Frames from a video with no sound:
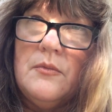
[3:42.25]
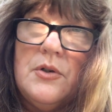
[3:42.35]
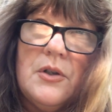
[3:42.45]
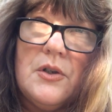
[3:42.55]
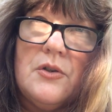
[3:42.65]

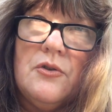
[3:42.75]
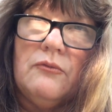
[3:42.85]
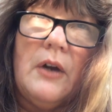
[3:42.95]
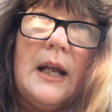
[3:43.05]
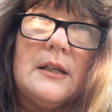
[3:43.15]
just
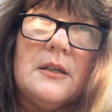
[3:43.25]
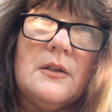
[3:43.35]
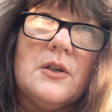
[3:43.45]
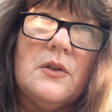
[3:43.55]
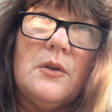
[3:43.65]

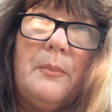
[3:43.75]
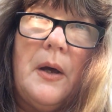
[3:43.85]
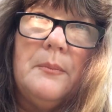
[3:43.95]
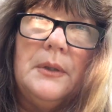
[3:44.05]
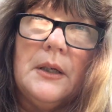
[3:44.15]
directed to the
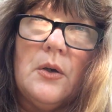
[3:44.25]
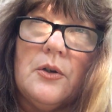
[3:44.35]
public